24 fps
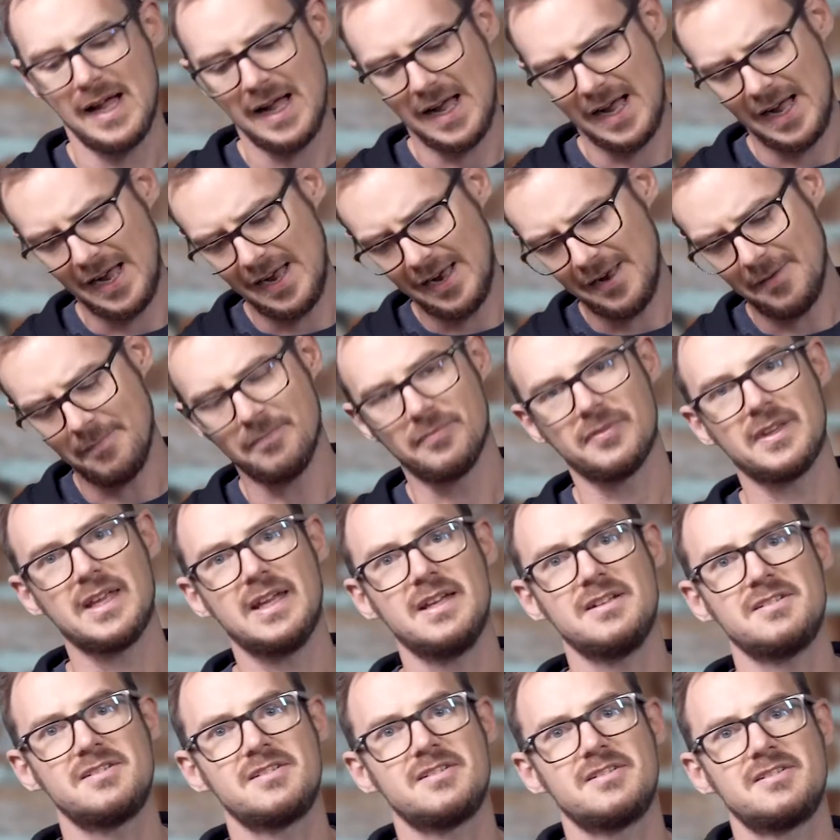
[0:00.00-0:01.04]

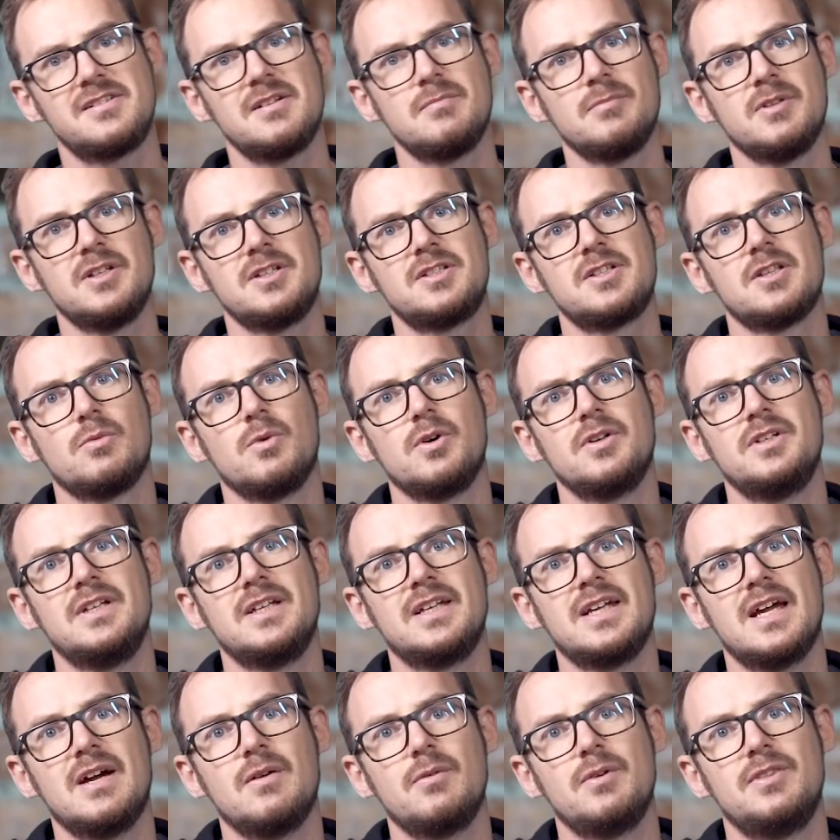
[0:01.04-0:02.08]
It's similar to the one you
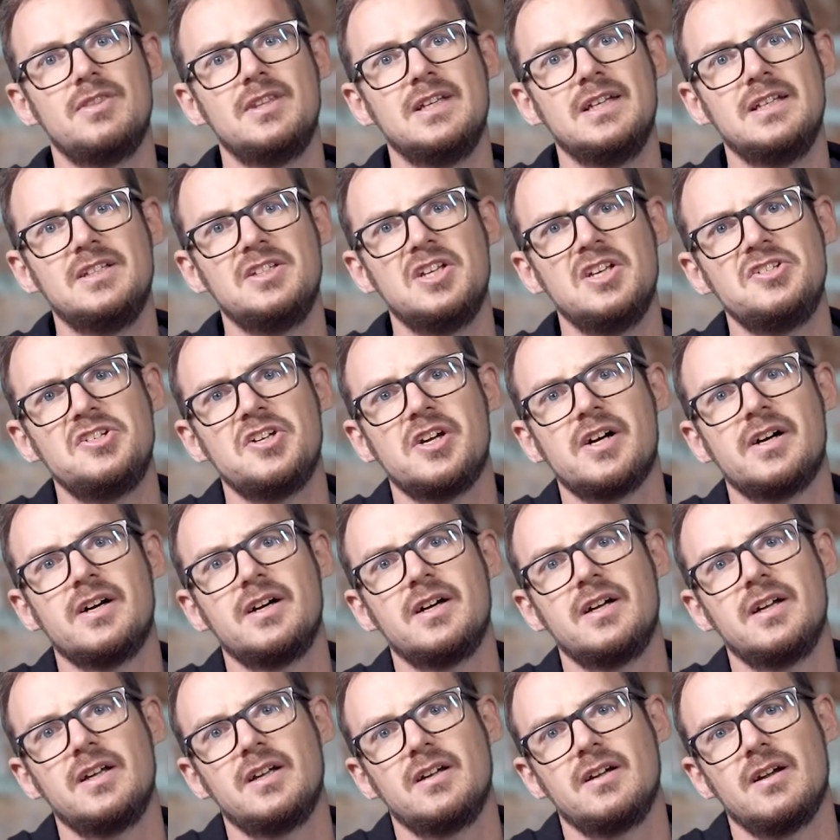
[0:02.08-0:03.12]
get with the
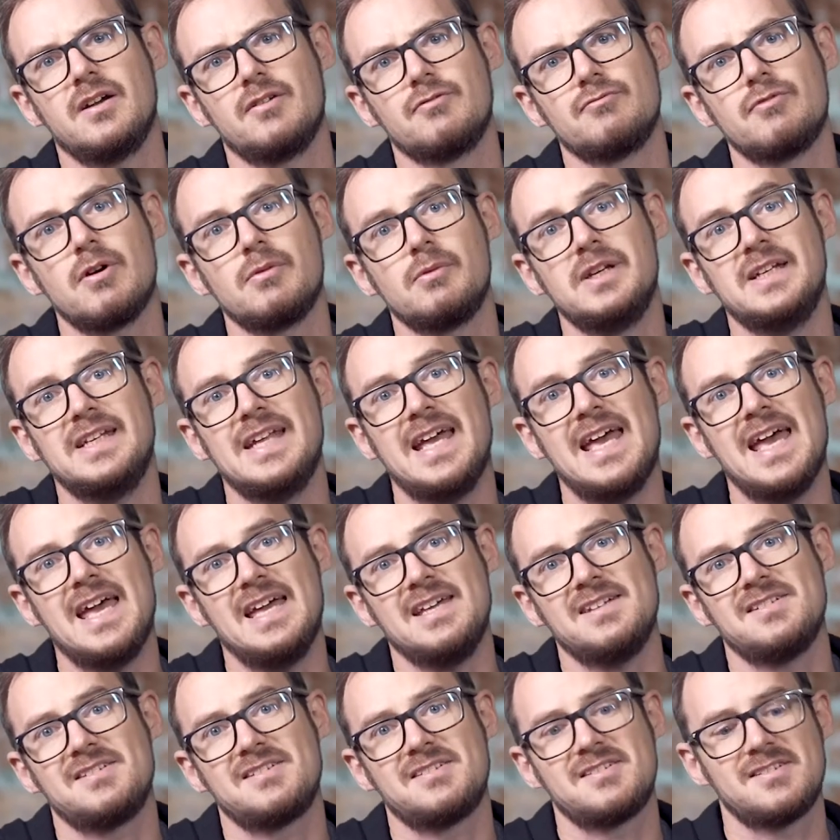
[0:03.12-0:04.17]
DJI Ronin
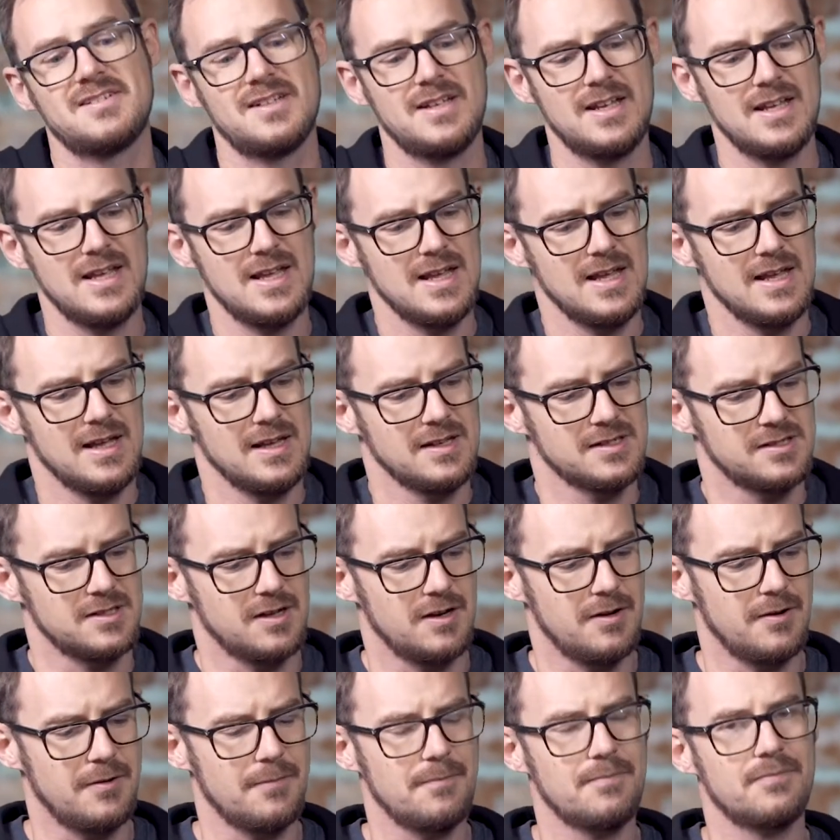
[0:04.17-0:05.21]
S.
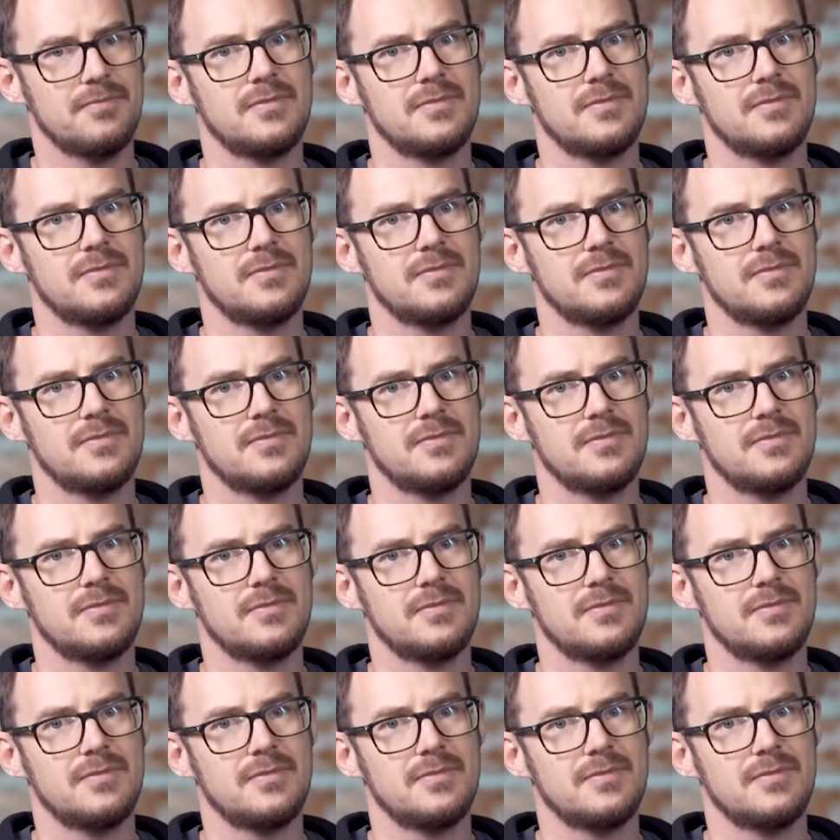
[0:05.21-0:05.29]
So